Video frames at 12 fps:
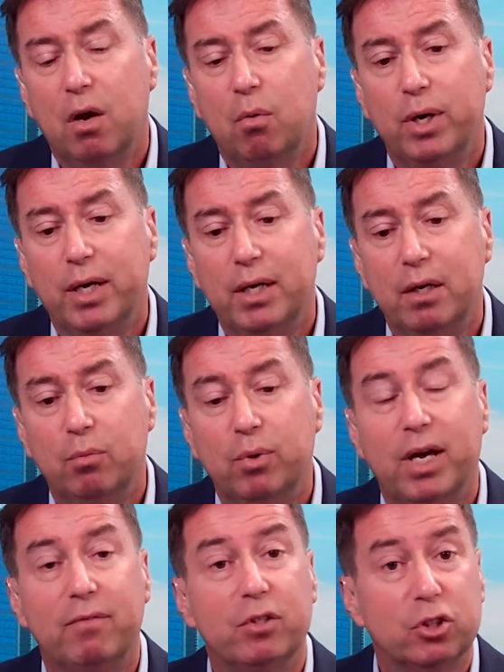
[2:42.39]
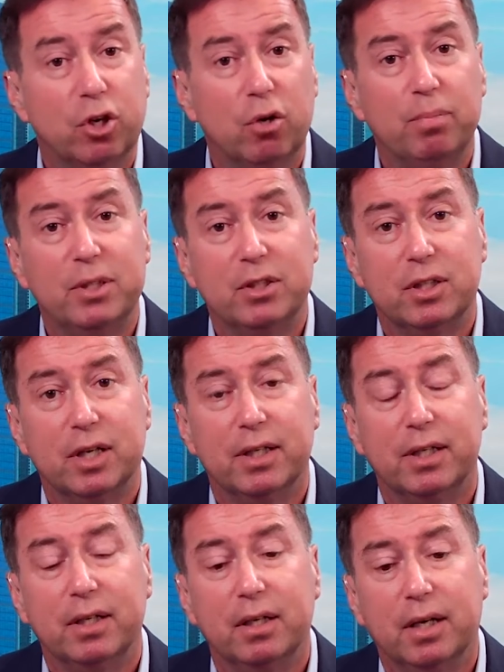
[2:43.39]
we have the scoping
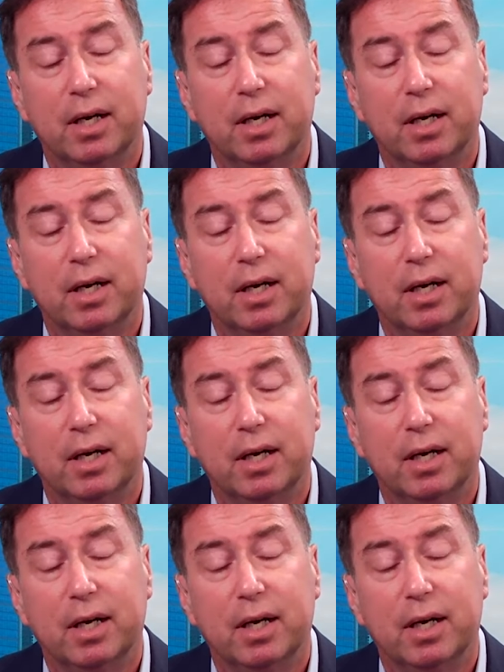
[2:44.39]
study